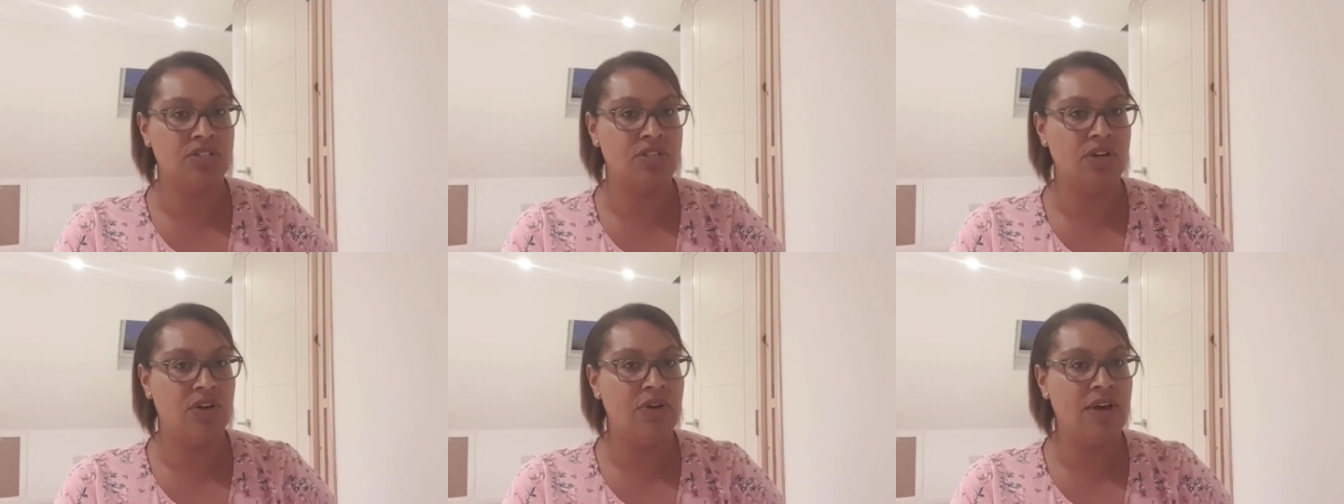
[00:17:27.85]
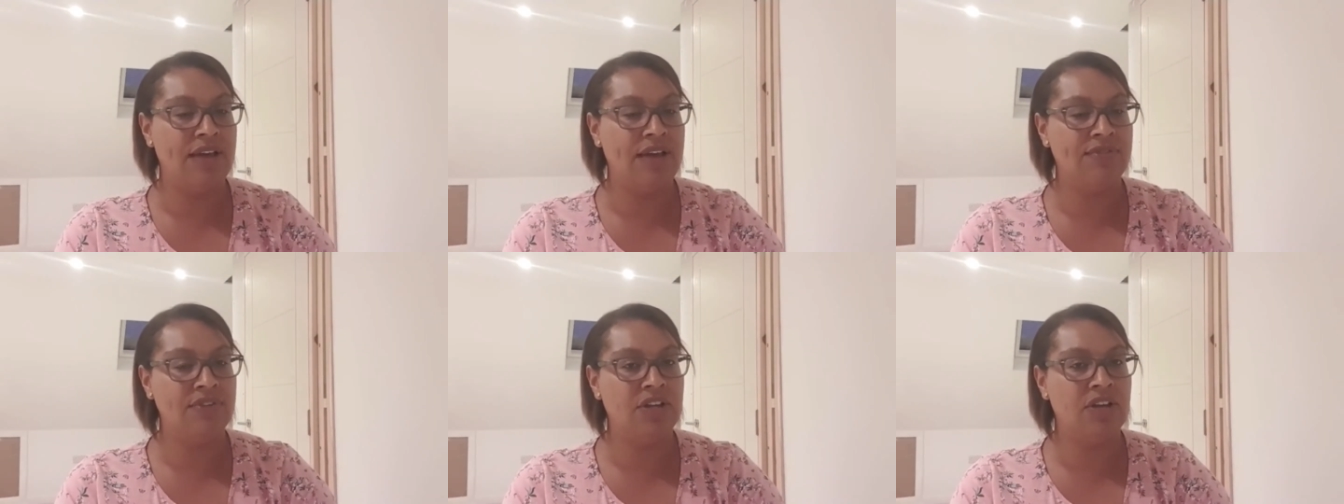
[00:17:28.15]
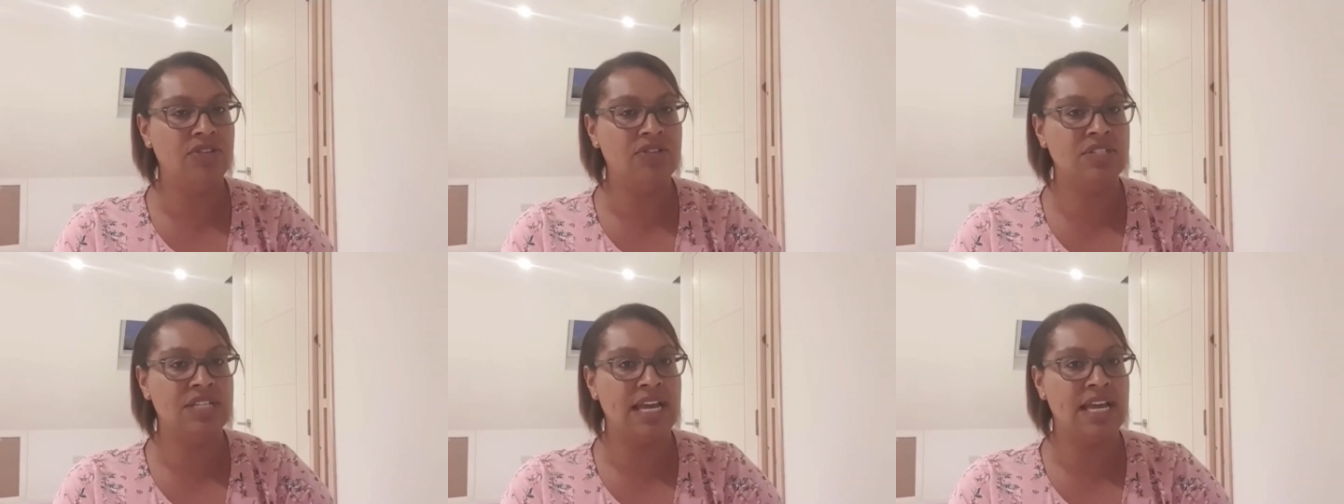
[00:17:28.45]
So I have
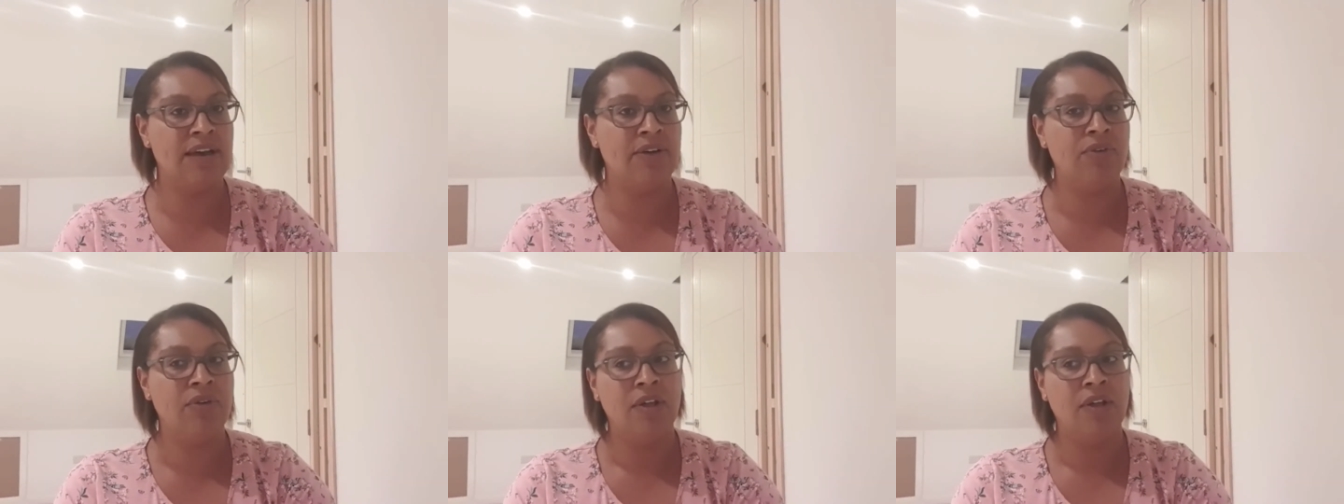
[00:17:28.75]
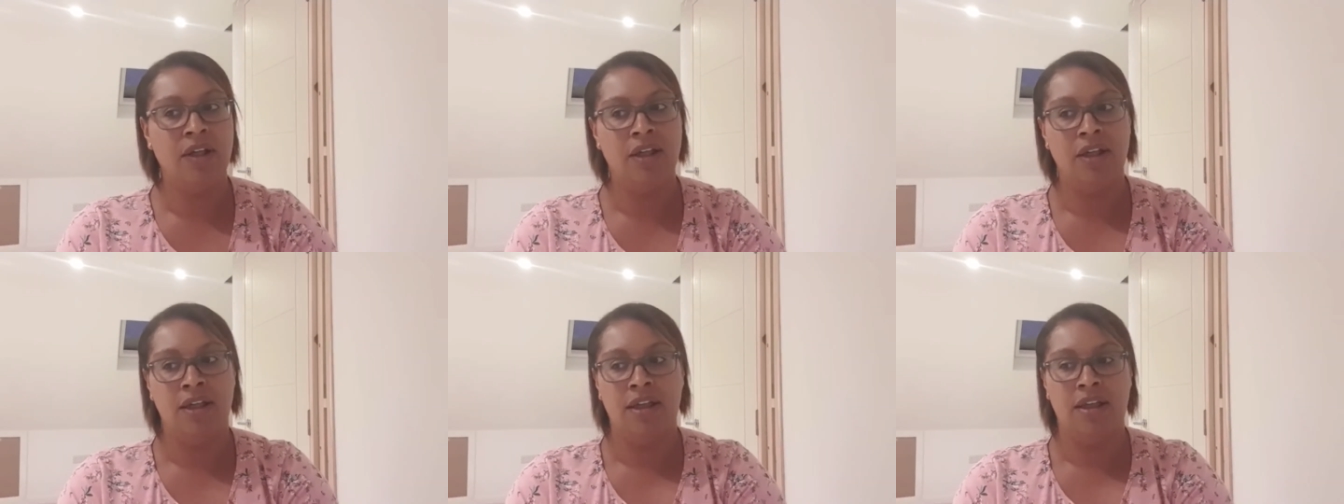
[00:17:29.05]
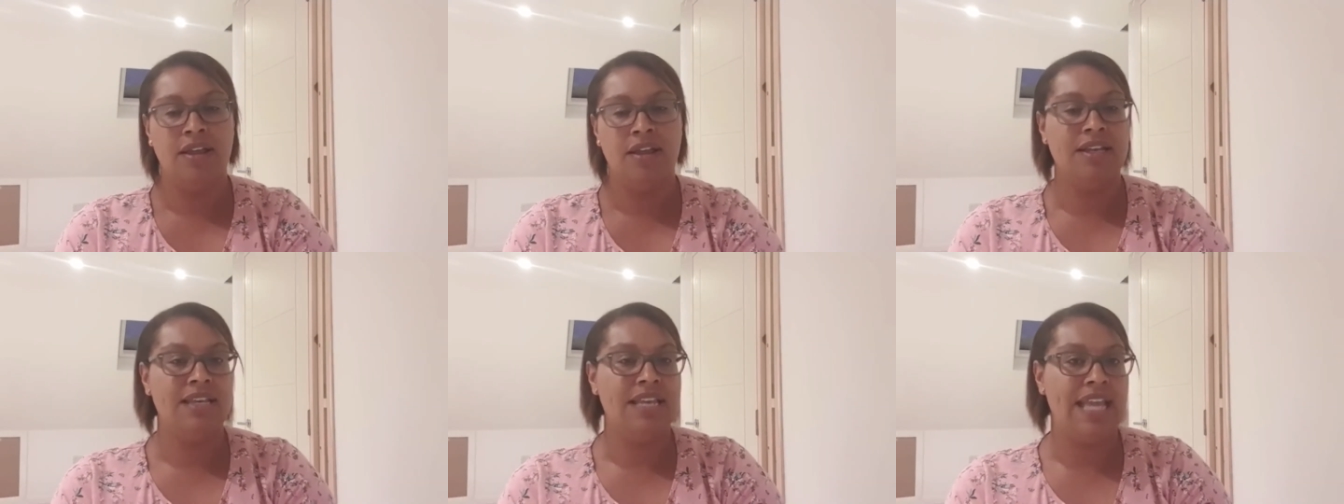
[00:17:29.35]
no doubt
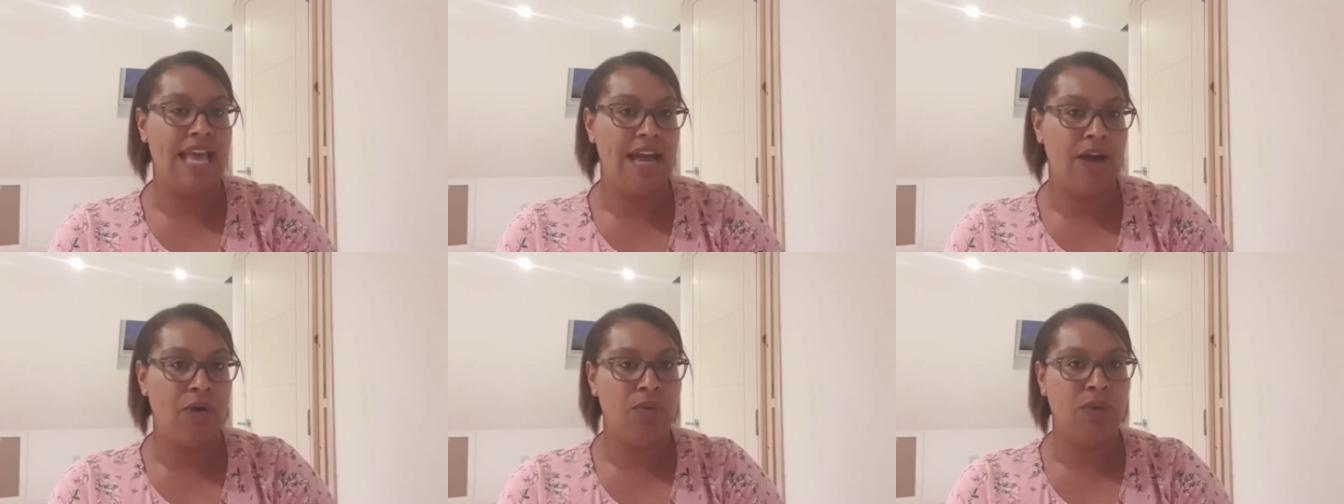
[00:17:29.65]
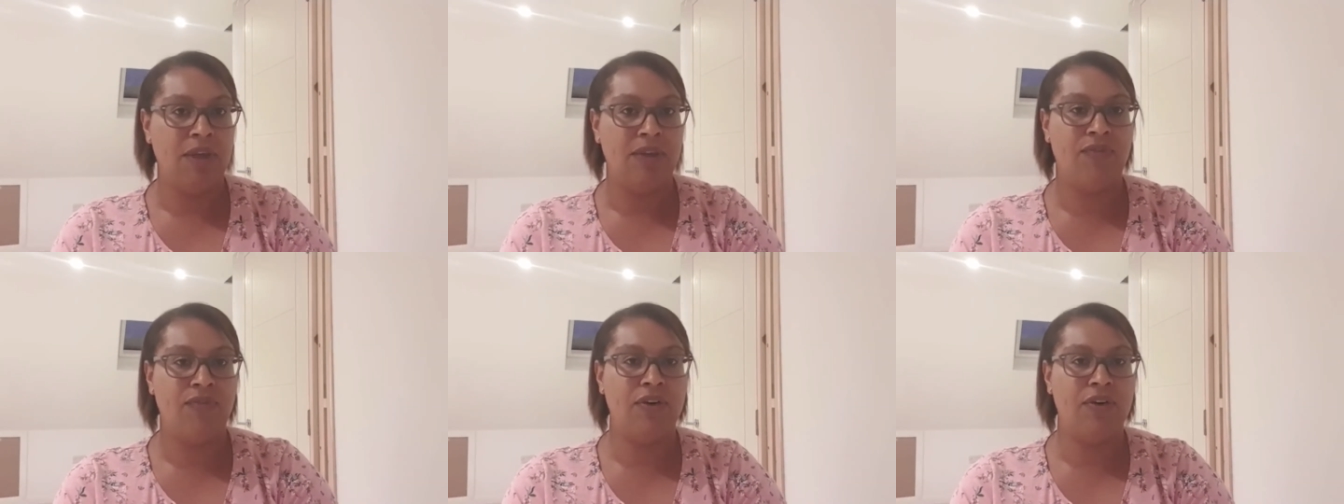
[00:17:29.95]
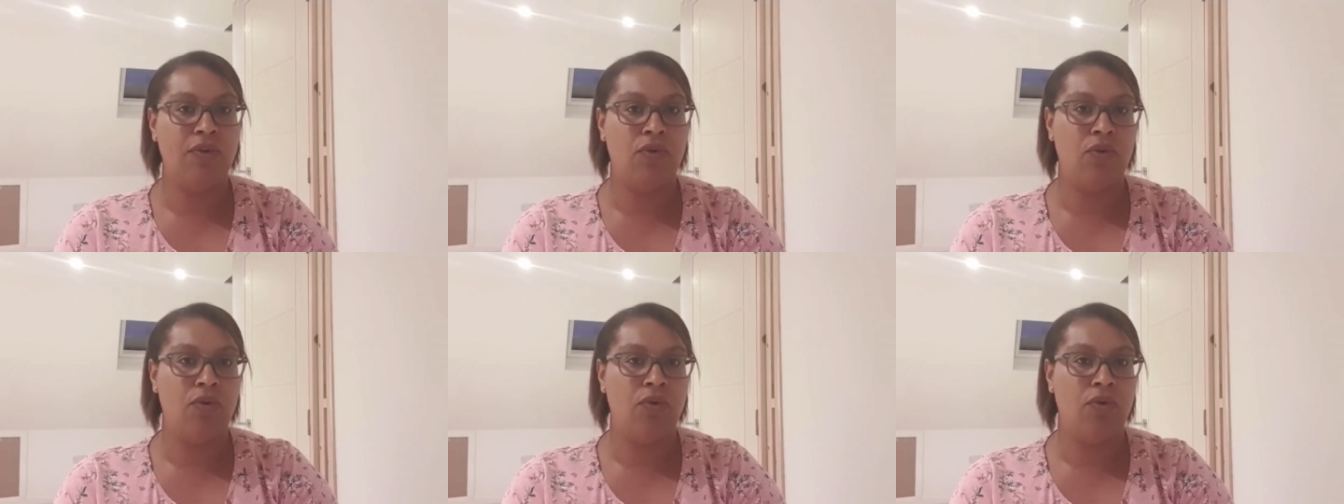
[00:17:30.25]
now we
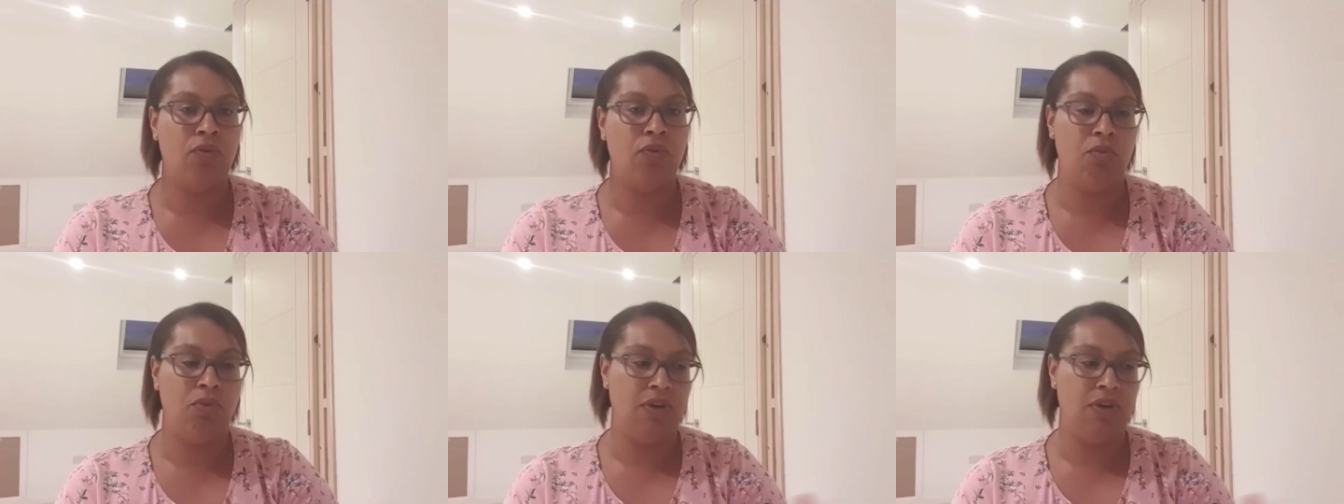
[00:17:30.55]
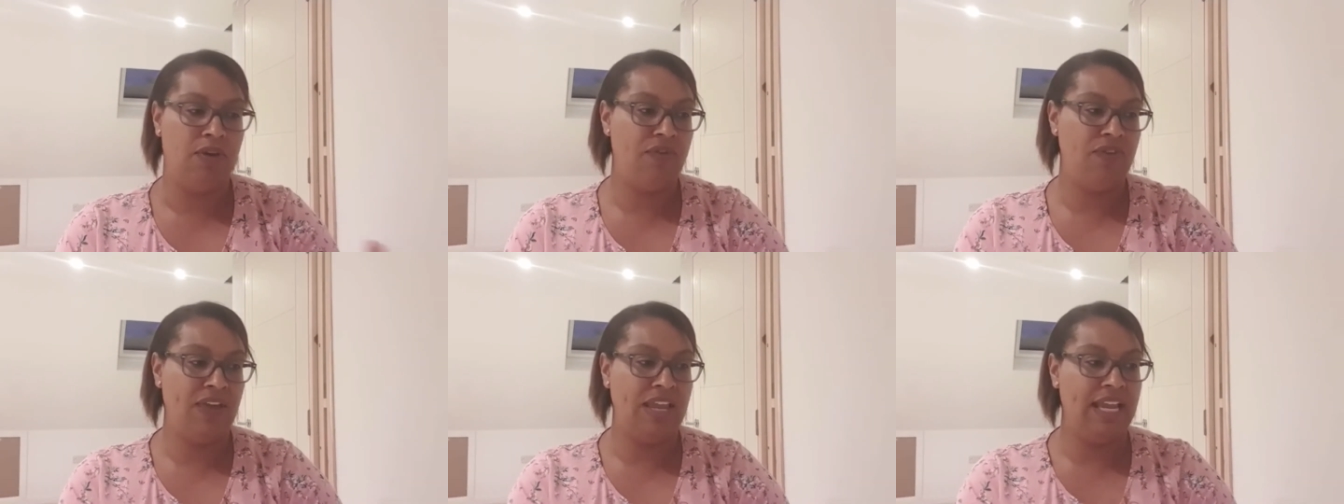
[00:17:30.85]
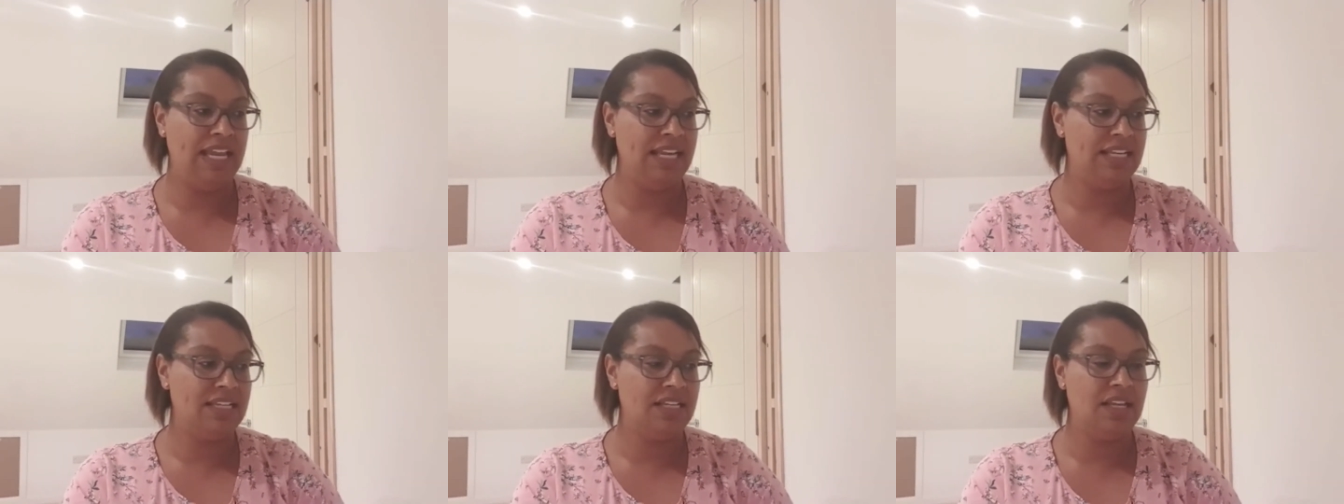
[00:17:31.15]

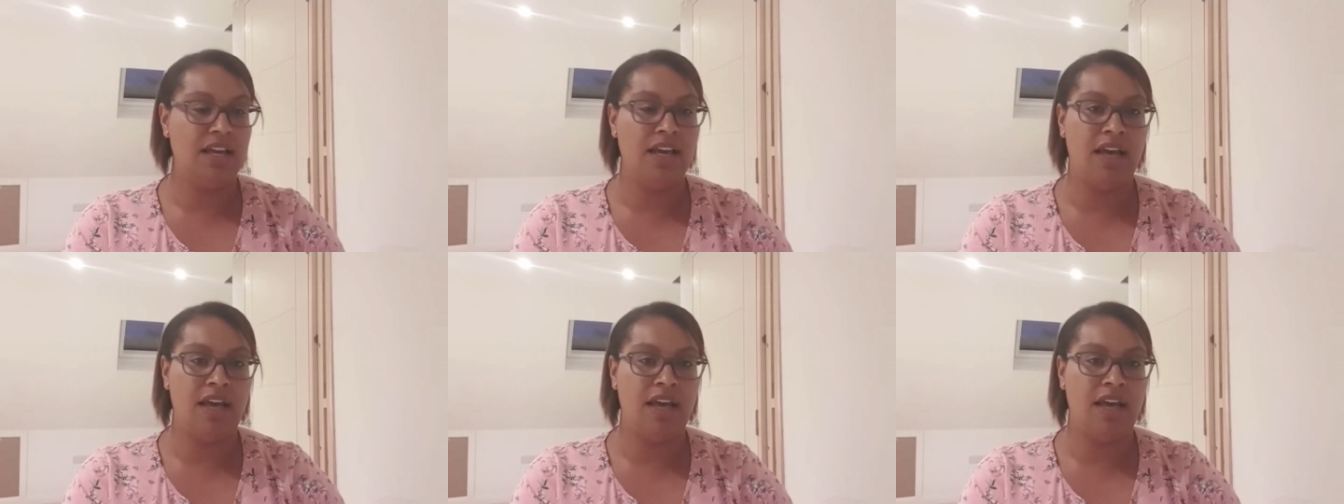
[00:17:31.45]
feed